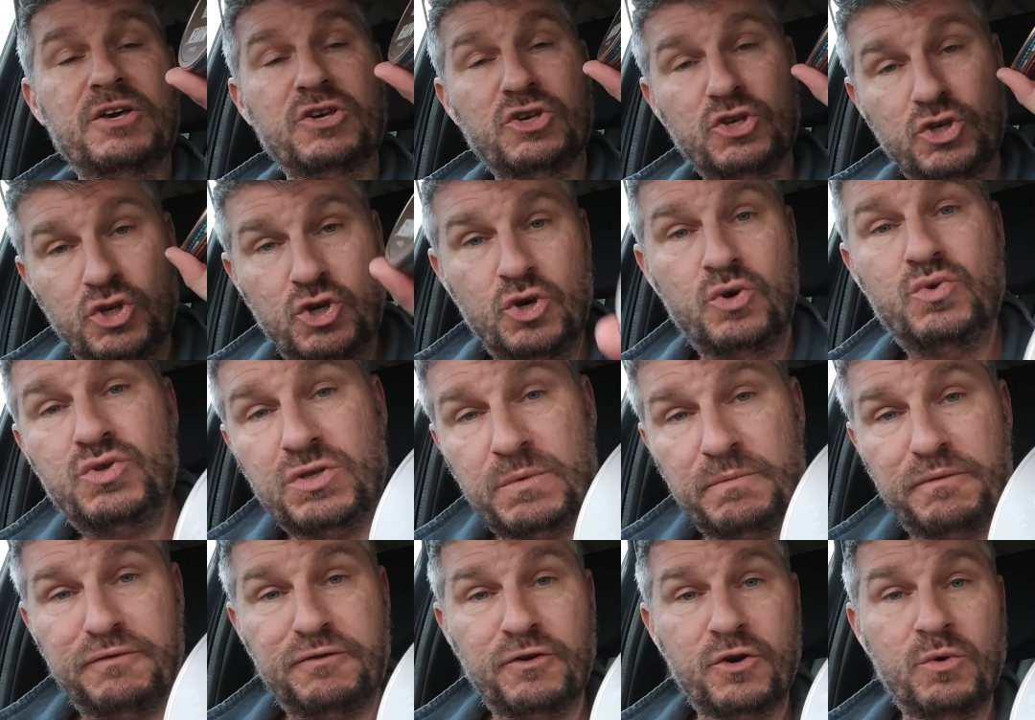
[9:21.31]
use
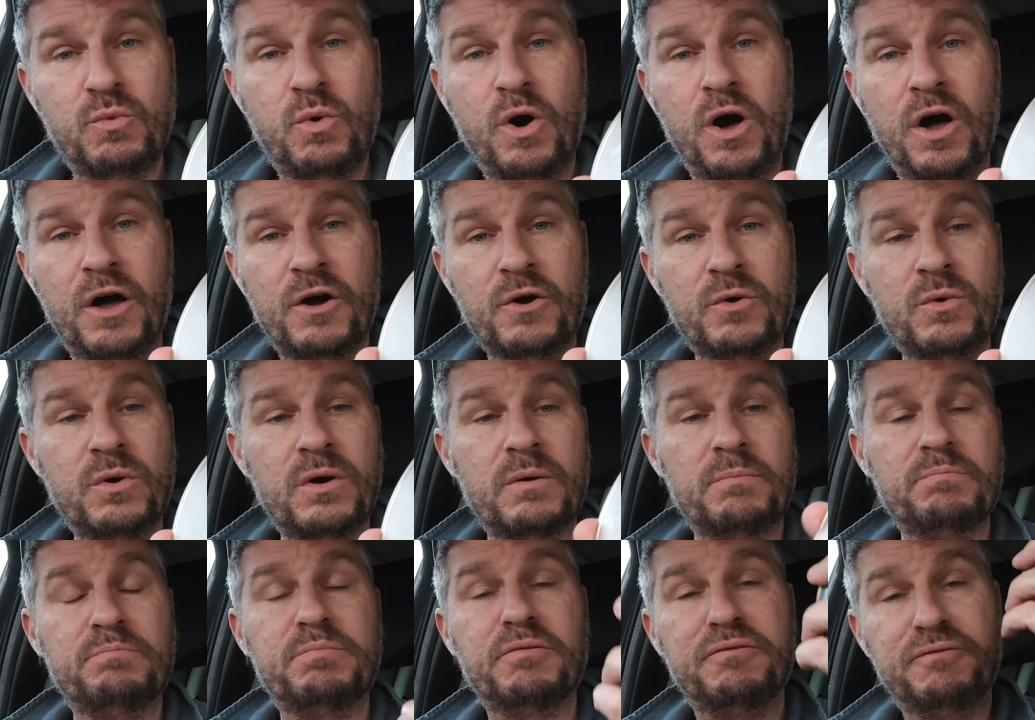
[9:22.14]
them for a while
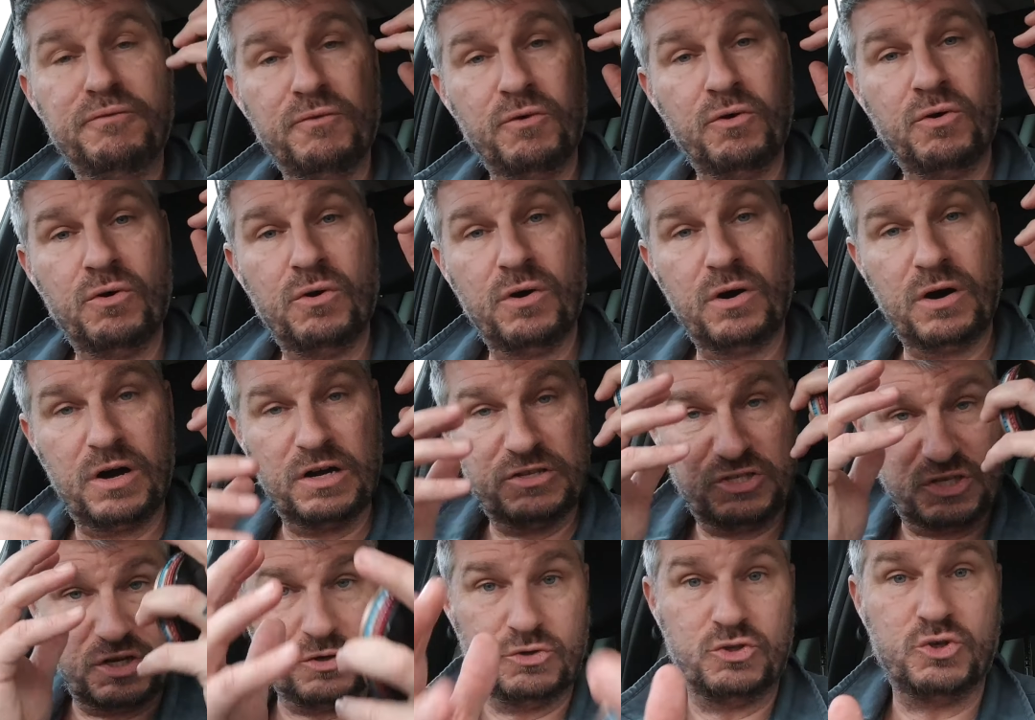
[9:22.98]
before
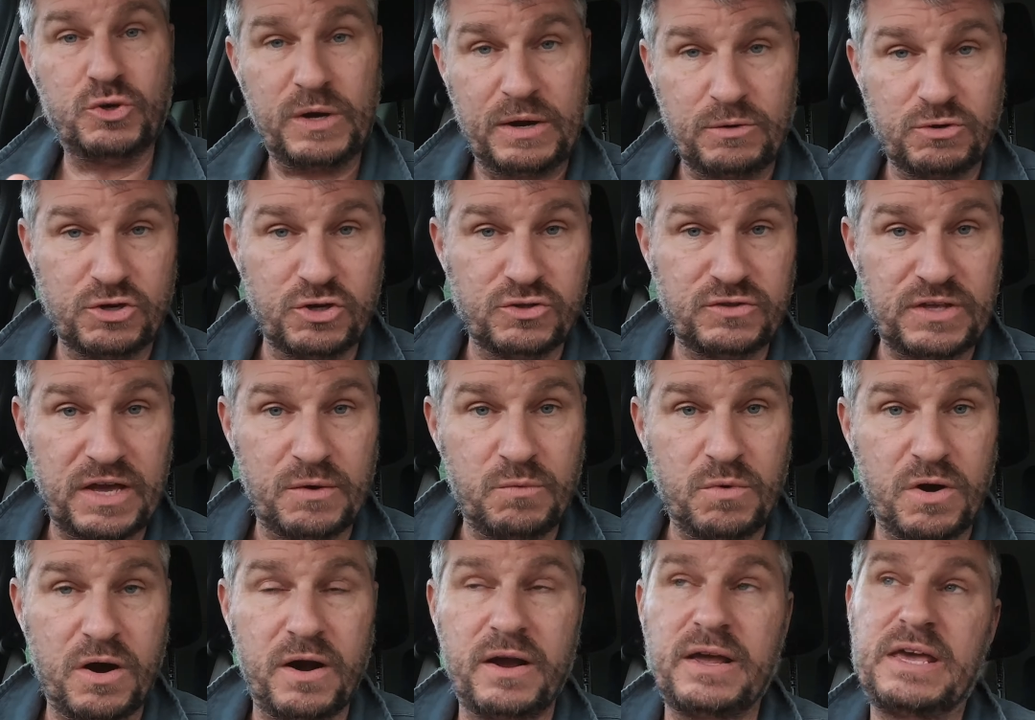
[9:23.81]
I told you how good they
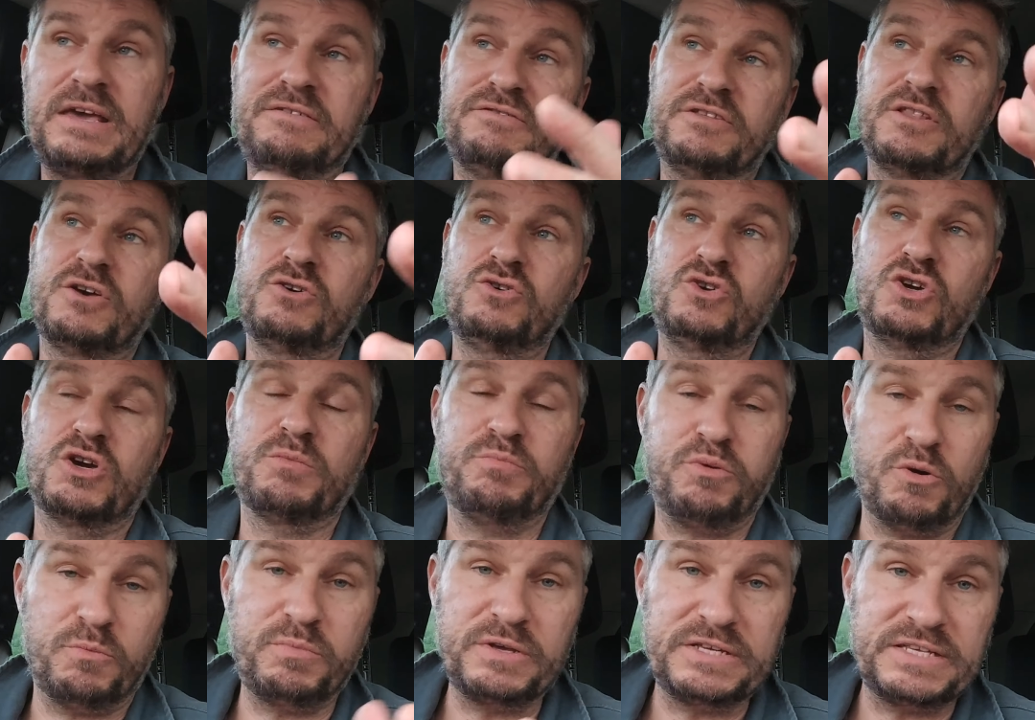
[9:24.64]
were, even though you
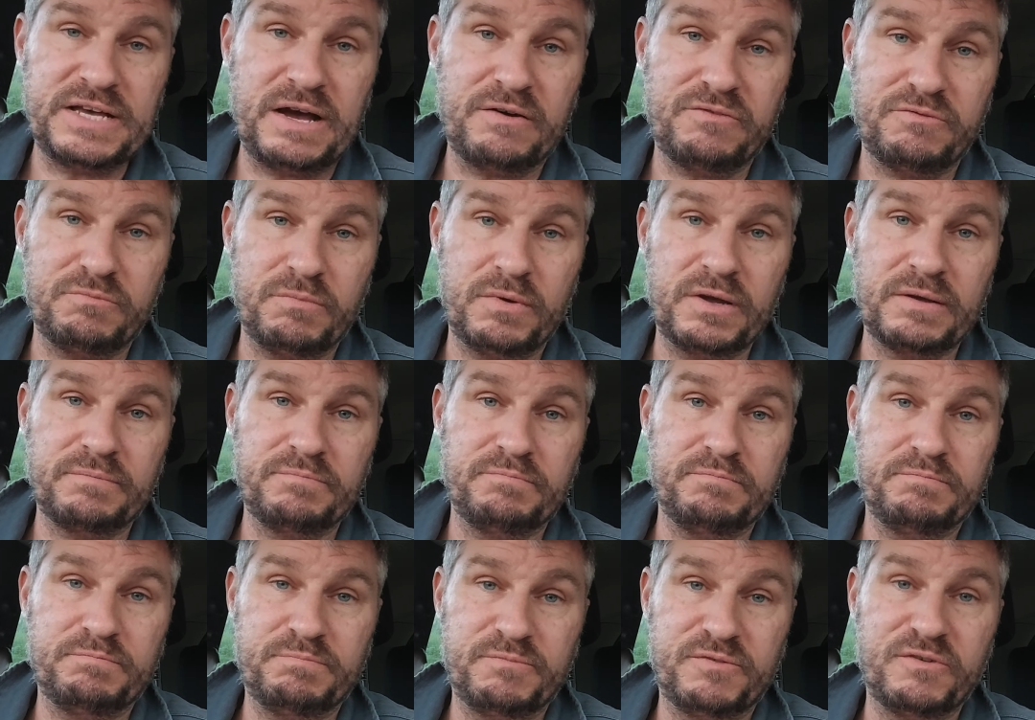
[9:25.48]
could probably tell from my
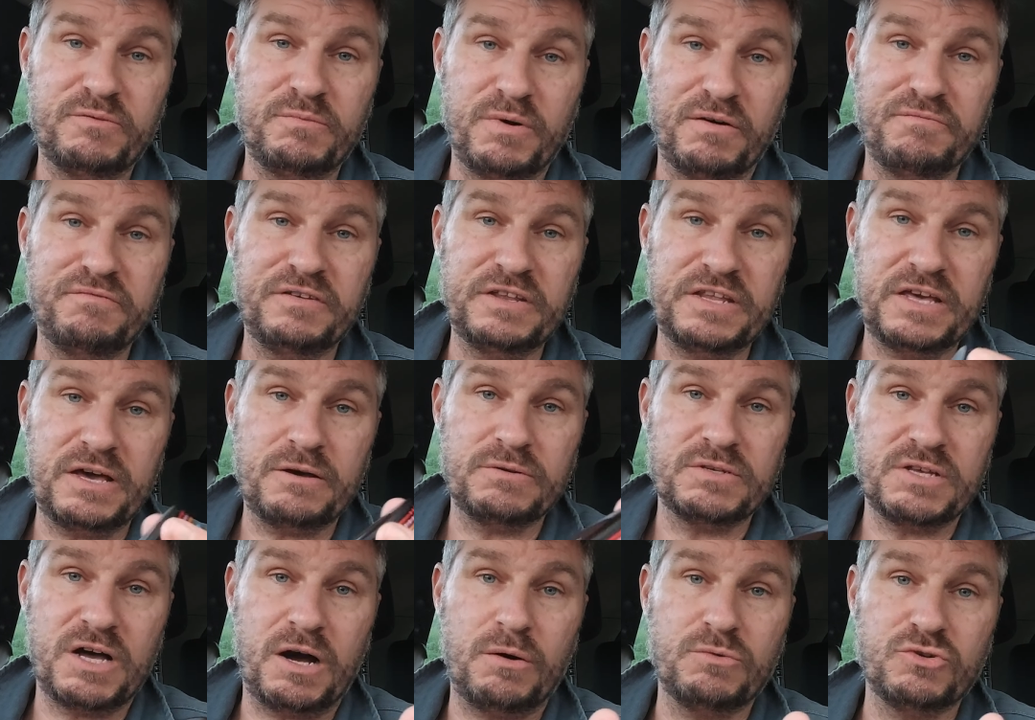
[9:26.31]

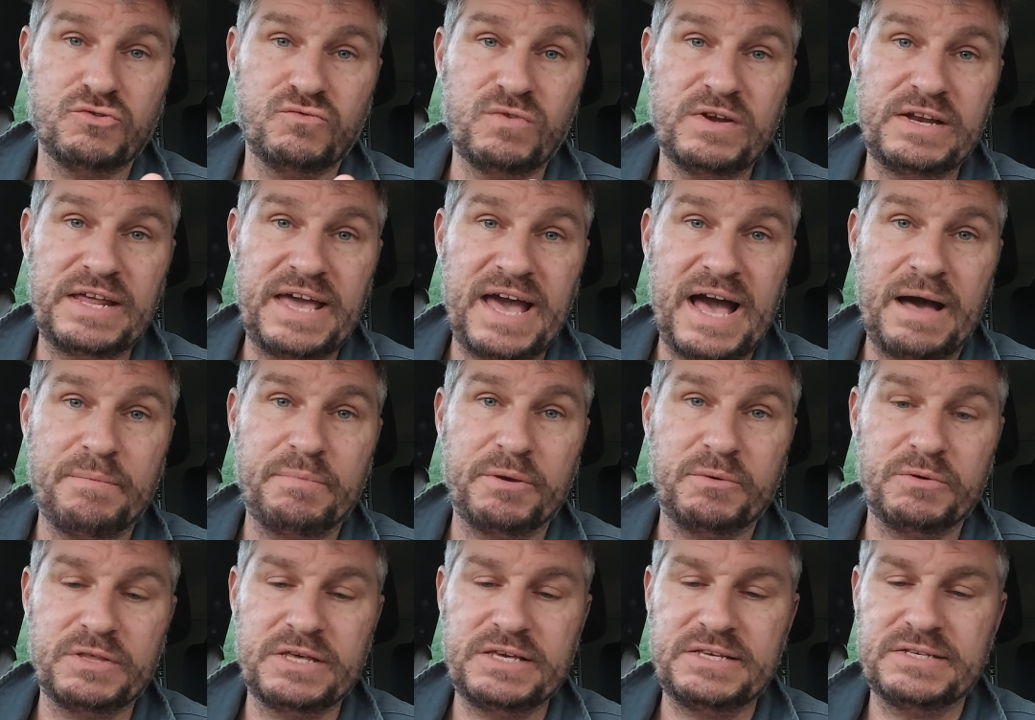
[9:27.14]
videos that I was really
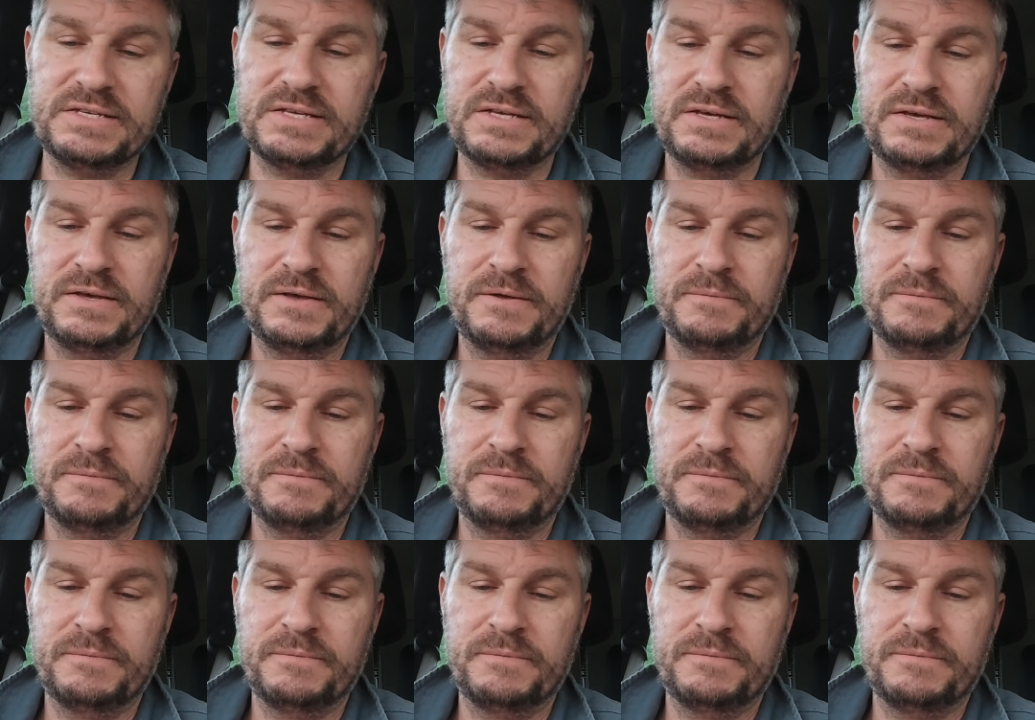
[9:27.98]
happy with these.